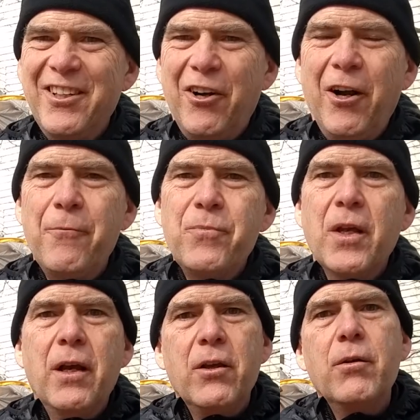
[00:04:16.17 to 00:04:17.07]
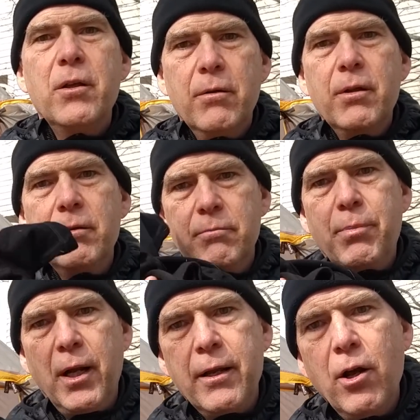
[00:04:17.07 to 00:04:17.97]
right?
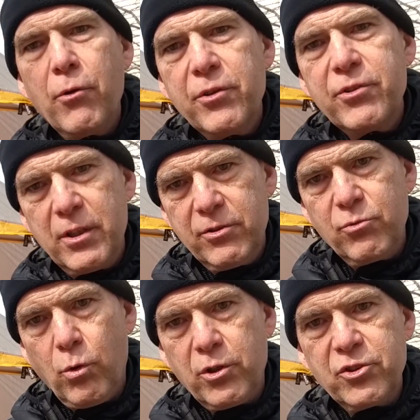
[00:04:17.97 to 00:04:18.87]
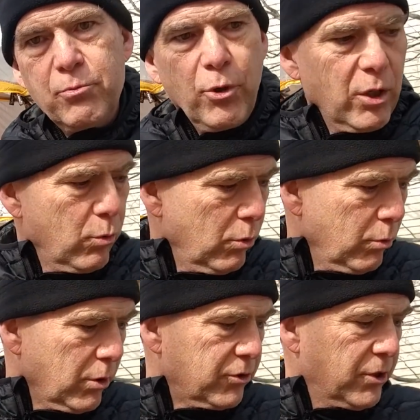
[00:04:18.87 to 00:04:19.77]
But I know this works. This merino wool
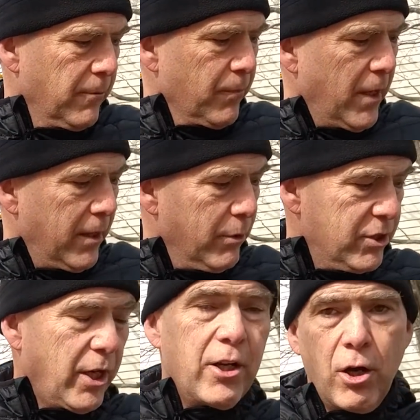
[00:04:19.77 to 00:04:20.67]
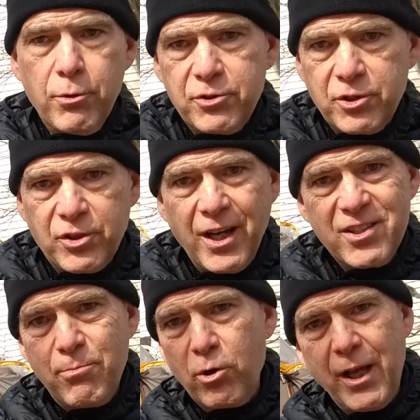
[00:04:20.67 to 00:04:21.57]
works, and the reason I know is because I
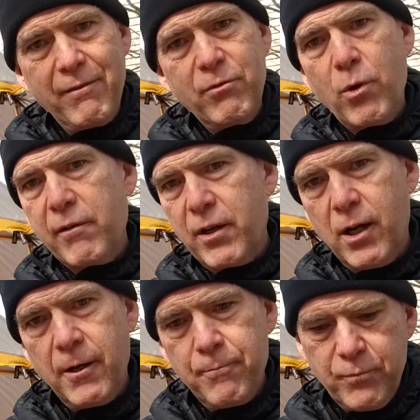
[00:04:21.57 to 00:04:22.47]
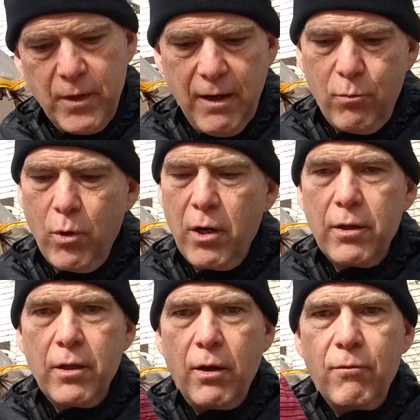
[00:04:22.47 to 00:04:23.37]
smoke everywhere I've gone. I've
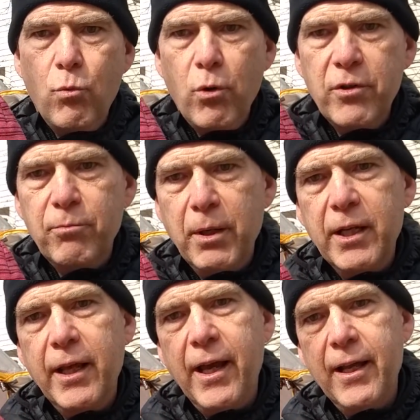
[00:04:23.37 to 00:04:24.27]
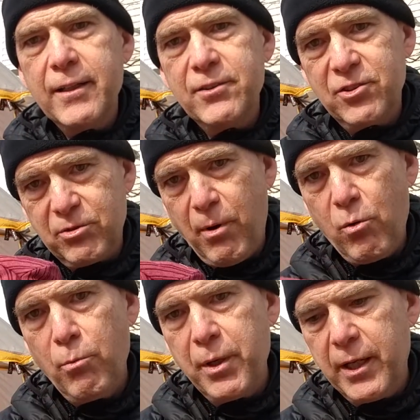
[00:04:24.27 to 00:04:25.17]
worn this beanie hat. This is a smart
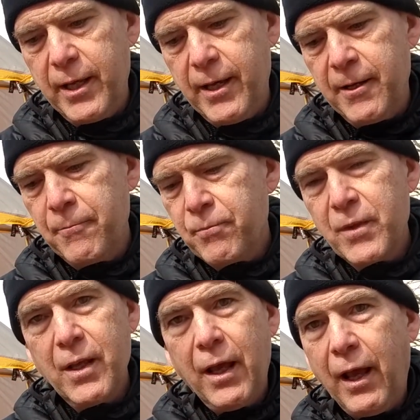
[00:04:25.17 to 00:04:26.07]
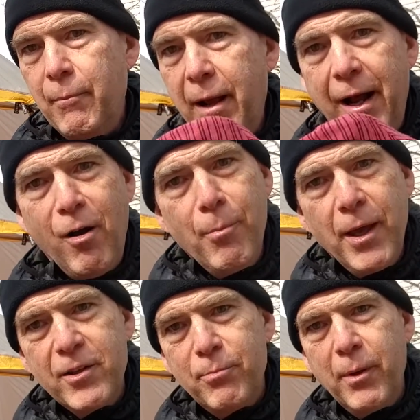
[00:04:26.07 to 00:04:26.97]
wool beanie hat. No matter how
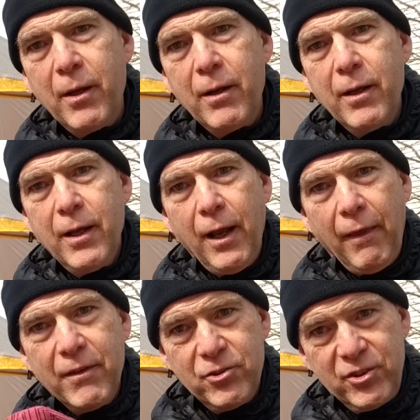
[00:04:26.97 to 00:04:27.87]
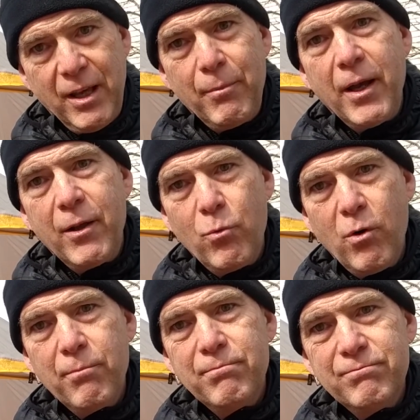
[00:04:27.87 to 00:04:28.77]
bad it's been, this has kept my head
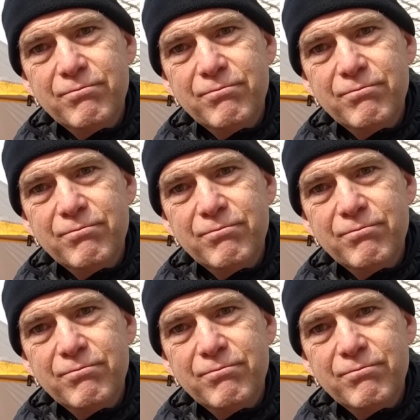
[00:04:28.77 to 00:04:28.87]
warm,